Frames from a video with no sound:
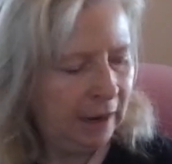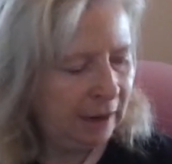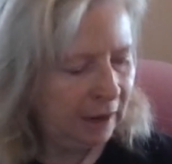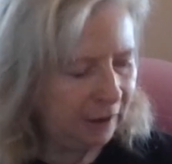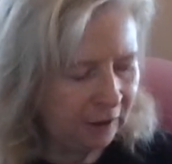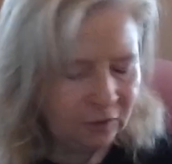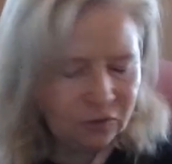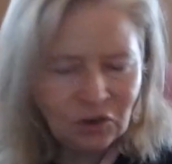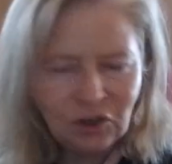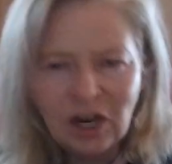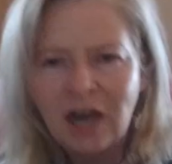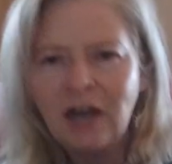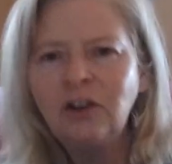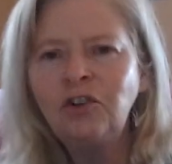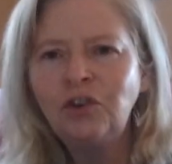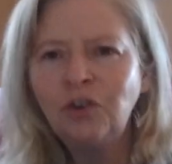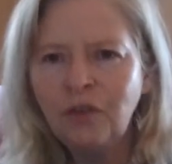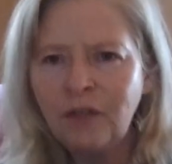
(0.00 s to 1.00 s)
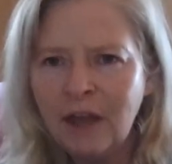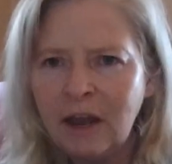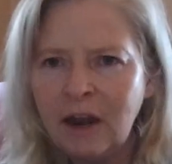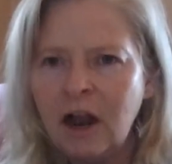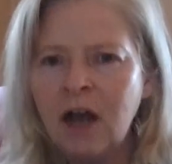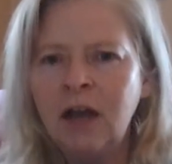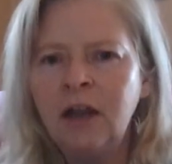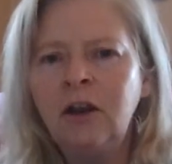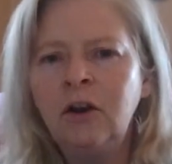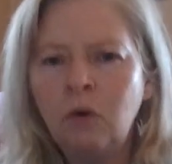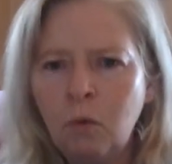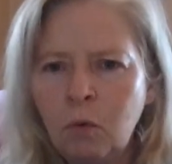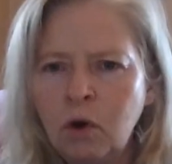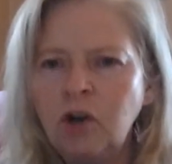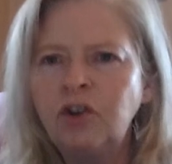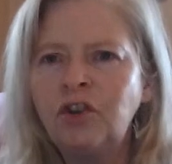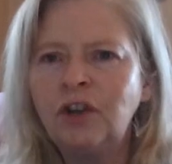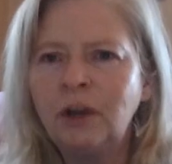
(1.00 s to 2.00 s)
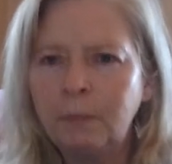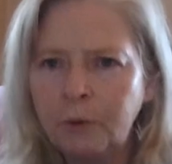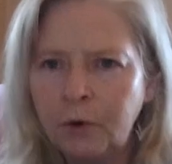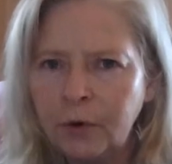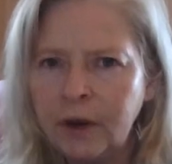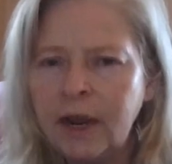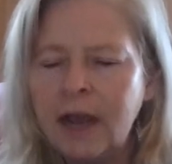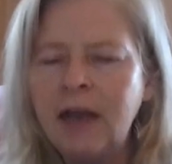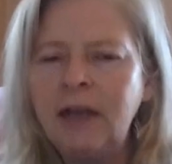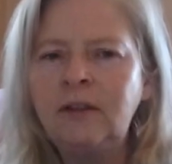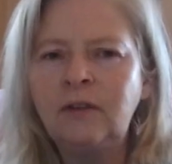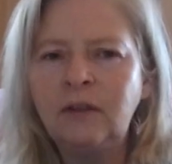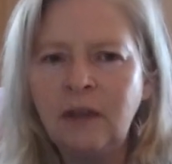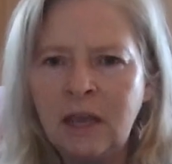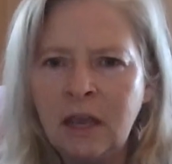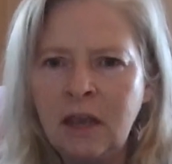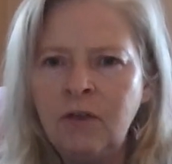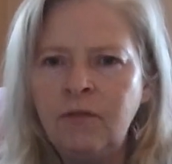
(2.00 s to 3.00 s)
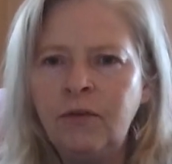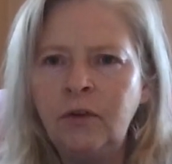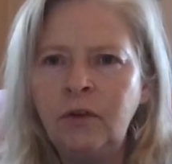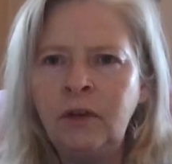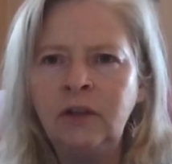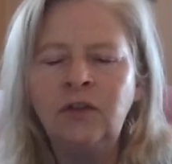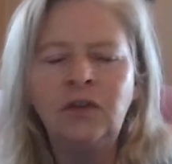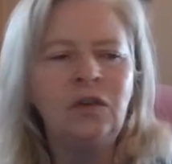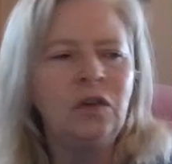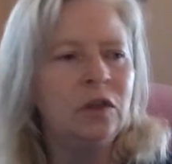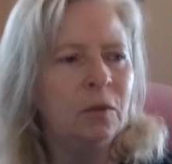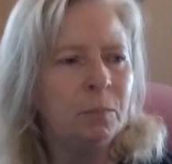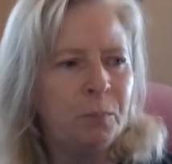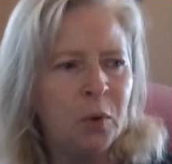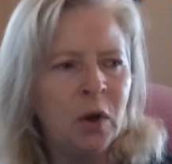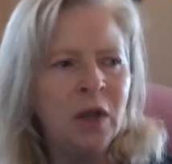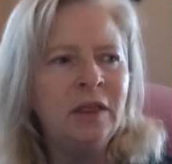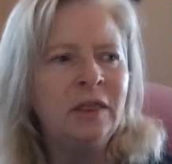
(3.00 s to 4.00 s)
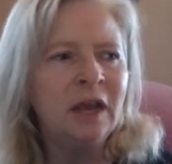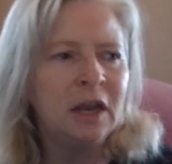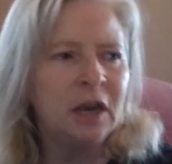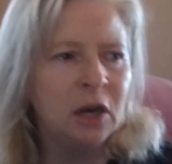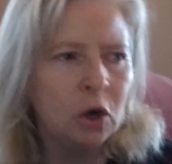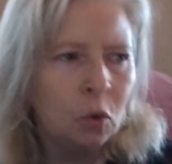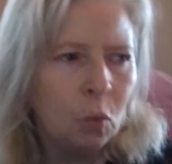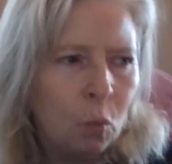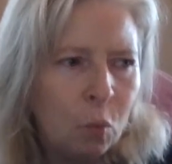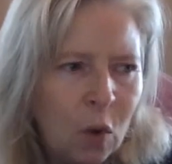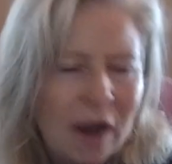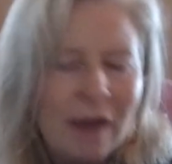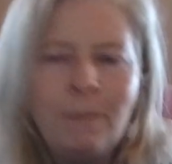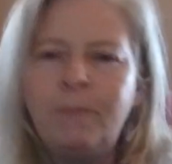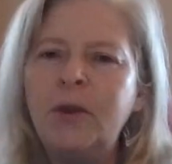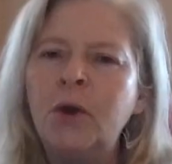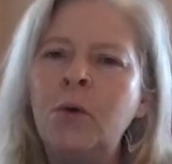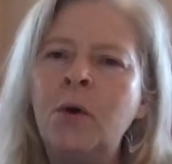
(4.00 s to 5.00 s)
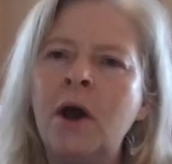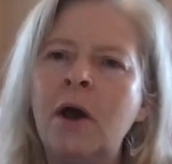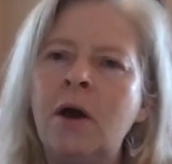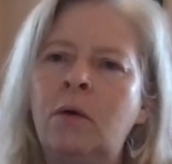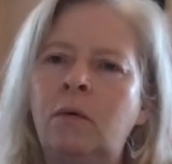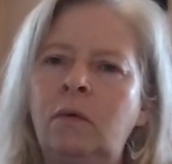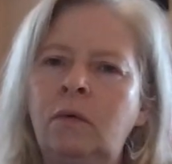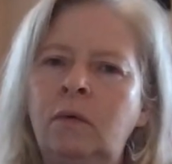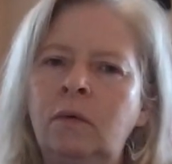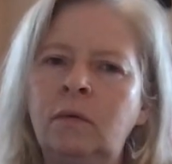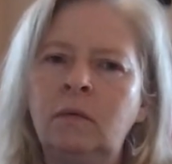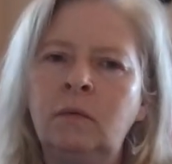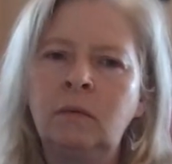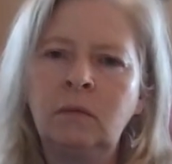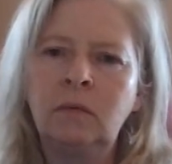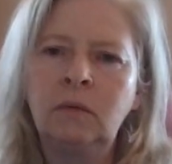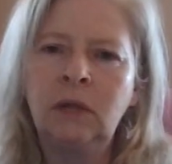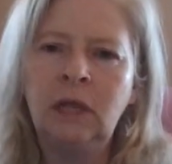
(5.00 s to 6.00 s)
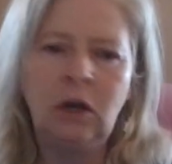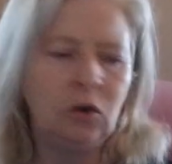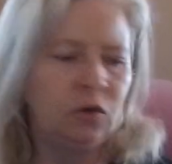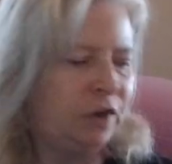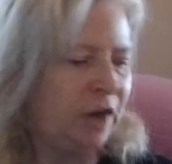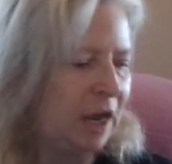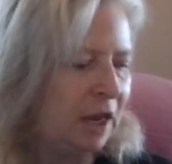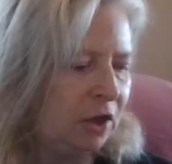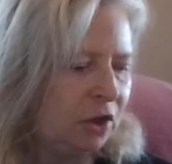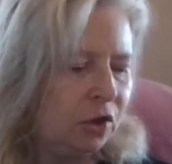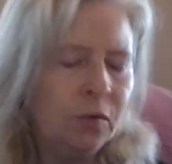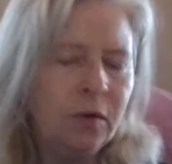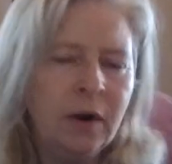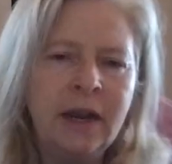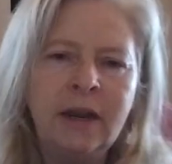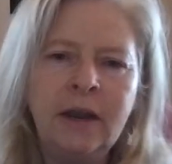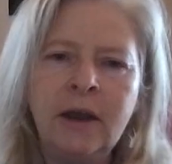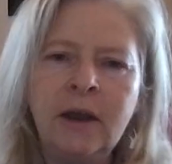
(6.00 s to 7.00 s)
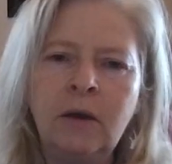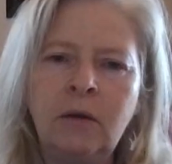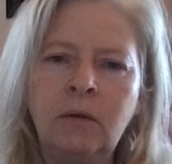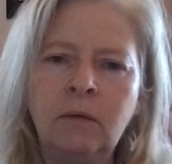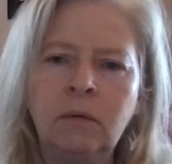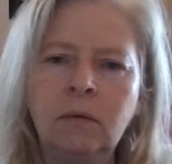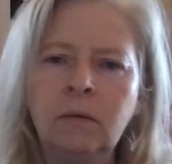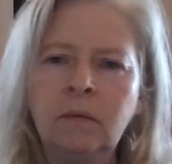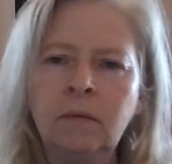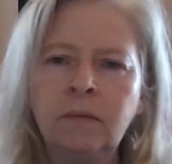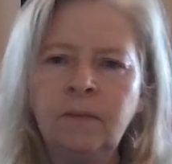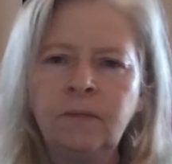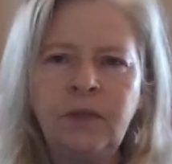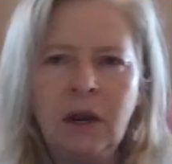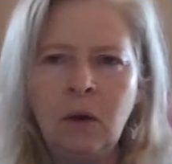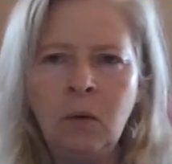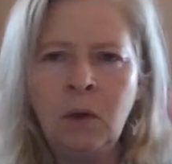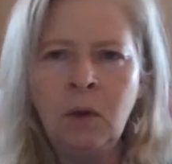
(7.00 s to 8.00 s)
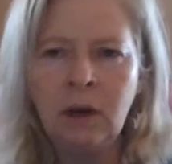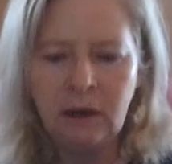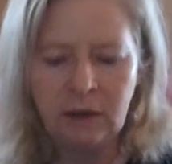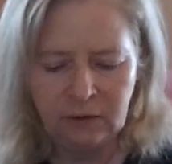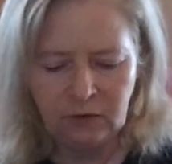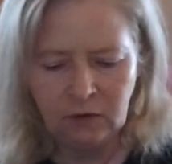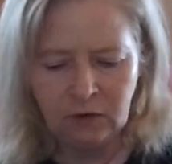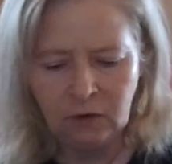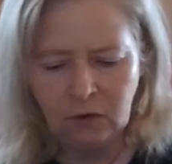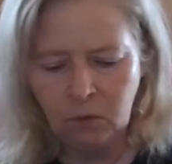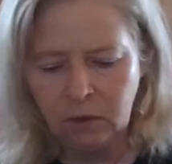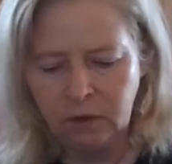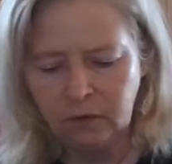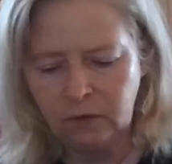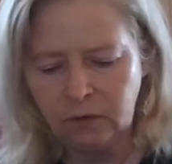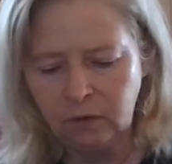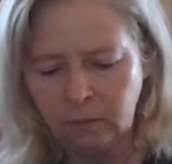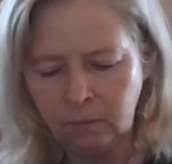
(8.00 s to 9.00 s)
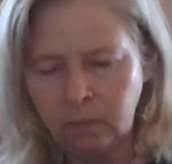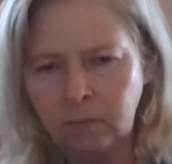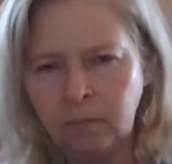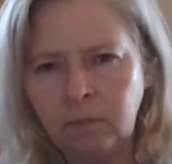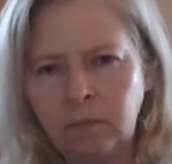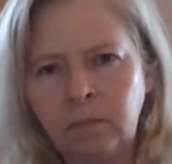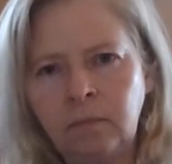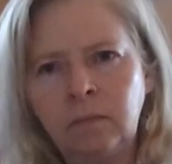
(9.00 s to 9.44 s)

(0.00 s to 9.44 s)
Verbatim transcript: And it, it tells you that idol worship creates evilness to the point that it'll wipe you out. It'll take you right out. They don't want to listen to wisdom.